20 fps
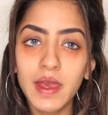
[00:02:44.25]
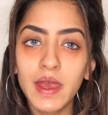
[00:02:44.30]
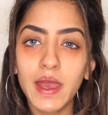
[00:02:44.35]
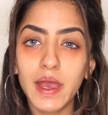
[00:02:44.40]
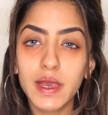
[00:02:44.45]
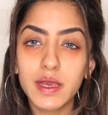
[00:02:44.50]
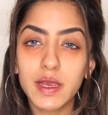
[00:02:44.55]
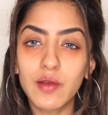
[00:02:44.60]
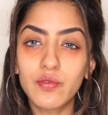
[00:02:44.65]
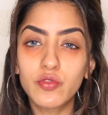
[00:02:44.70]

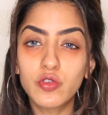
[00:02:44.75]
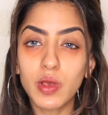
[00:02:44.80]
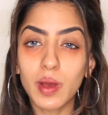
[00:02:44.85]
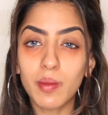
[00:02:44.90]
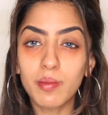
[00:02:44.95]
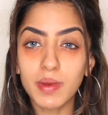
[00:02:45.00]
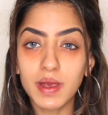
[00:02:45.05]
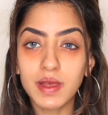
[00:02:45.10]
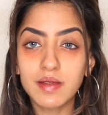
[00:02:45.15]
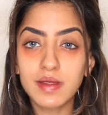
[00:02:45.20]
It gives you
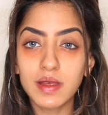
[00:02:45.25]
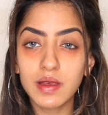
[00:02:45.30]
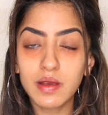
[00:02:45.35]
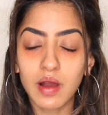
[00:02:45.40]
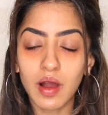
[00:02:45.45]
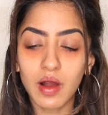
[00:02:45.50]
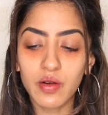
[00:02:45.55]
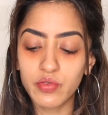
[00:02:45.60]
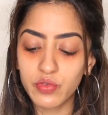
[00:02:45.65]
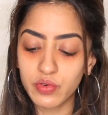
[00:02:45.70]
amazing
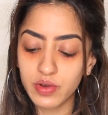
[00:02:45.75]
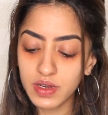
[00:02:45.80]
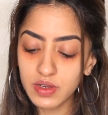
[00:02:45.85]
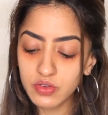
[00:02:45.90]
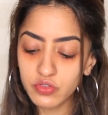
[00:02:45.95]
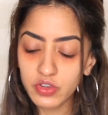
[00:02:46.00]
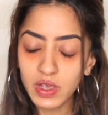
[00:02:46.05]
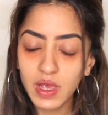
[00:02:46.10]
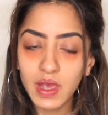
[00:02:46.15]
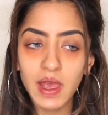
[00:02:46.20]

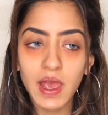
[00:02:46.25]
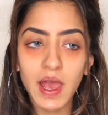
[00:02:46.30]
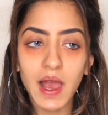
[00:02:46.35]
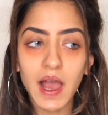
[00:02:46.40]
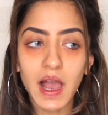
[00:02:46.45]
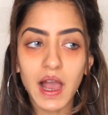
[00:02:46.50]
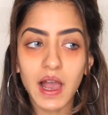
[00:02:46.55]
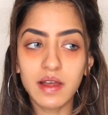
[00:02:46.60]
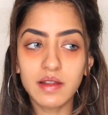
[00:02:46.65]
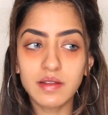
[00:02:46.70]
coverage
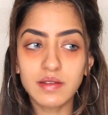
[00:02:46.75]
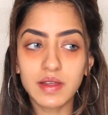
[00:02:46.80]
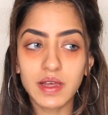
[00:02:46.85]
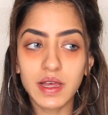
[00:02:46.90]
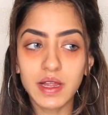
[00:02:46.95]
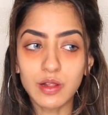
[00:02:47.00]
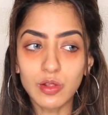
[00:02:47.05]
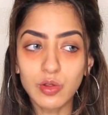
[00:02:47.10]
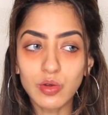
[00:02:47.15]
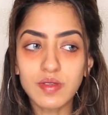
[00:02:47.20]
and
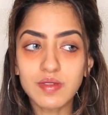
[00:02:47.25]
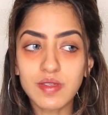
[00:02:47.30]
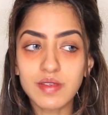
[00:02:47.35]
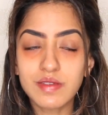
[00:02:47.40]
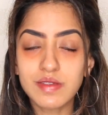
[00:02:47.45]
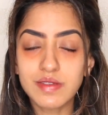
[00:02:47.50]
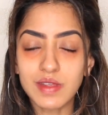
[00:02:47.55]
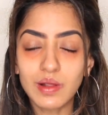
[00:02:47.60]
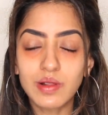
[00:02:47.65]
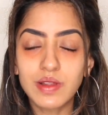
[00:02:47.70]
it looks
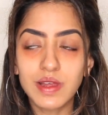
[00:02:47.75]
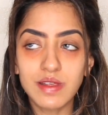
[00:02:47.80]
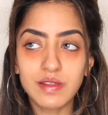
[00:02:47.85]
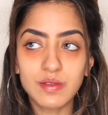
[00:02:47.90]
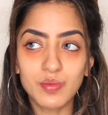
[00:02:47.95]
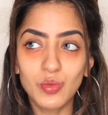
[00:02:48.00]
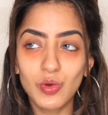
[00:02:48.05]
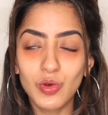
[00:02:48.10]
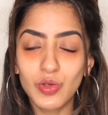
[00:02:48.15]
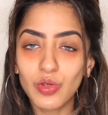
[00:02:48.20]
silky
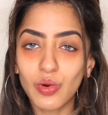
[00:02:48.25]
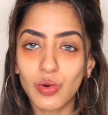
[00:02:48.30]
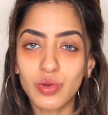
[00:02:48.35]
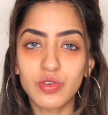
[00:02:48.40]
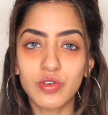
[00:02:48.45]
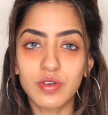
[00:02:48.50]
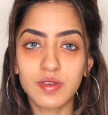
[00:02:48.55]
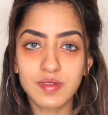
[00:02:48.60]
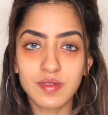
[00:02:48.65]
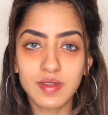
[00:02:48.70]
smooth on
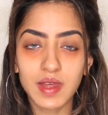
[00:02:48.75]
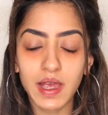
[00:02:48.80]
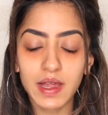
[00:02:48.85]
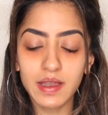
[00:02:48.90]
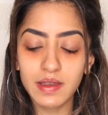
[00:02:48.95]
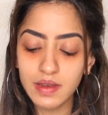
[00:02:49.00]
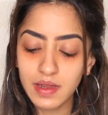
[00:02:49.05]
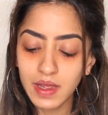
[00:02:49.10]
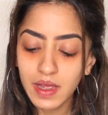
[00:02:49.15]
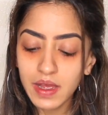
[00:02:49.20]
your
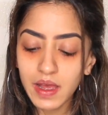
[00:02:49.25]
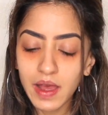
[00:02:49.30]
skin.